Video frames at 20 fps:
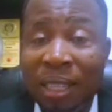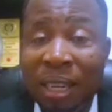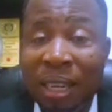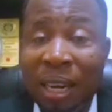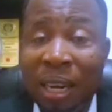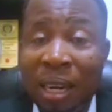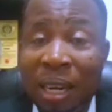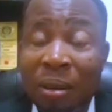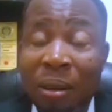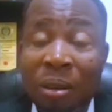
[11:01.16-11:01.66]
and
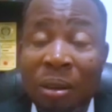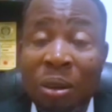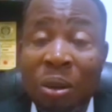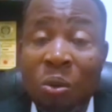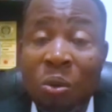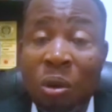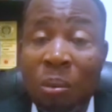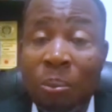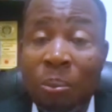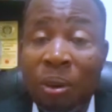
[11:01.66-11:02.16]
now they're doing
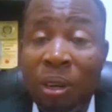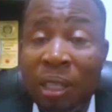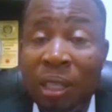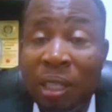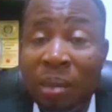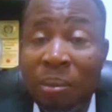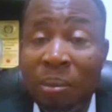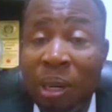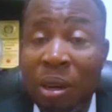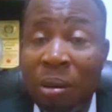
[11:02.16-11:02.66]

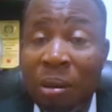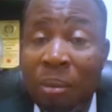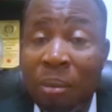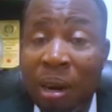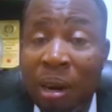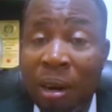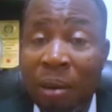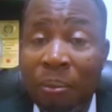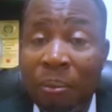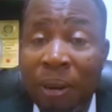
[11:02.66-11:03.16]
1.3 million
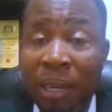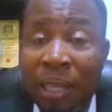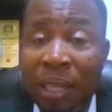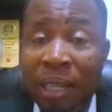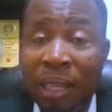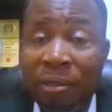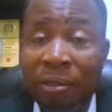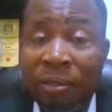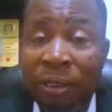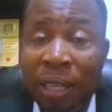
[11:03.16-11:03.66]
barrel per
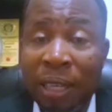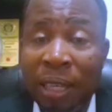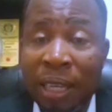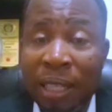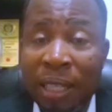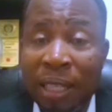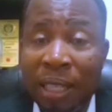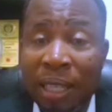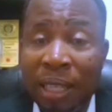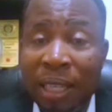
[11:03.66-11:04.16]
day.
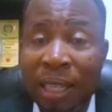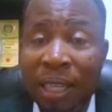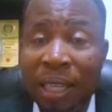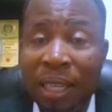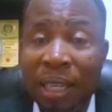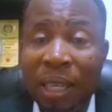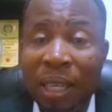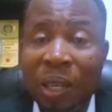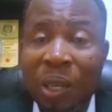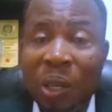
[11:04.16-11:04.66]
Fantastic.
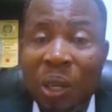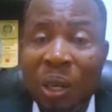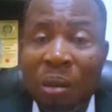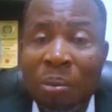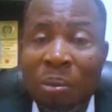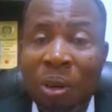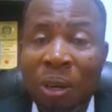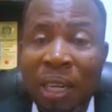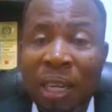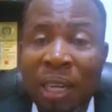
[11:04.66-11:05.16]

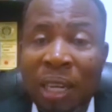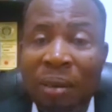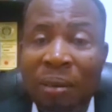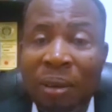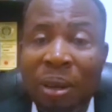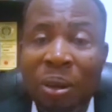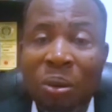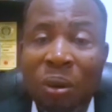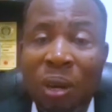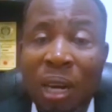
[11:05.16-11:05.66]
But again, when
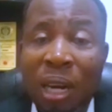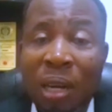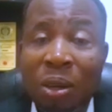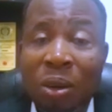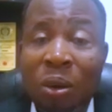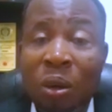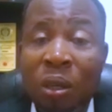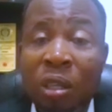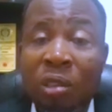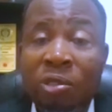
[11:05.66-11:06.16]
you look at
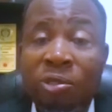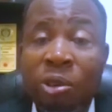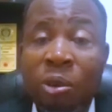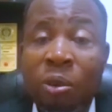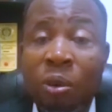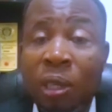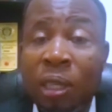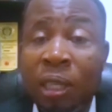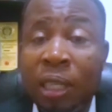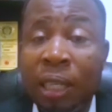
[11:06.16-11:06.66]
all the
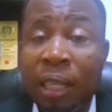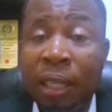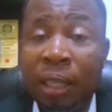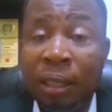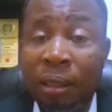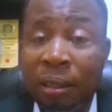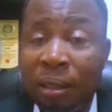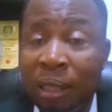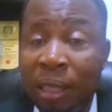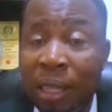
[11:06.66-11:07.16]
forward
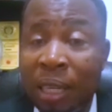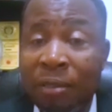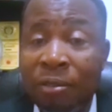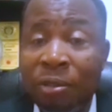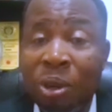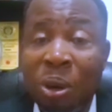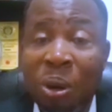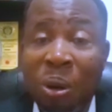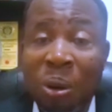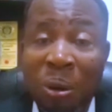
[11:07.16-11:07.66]
sales they've
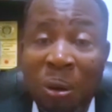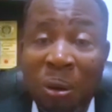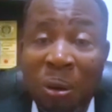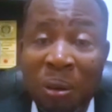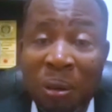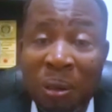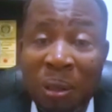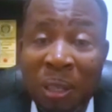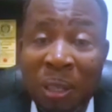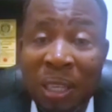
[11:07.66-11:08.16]

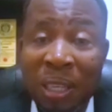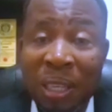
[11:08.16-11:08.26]
done,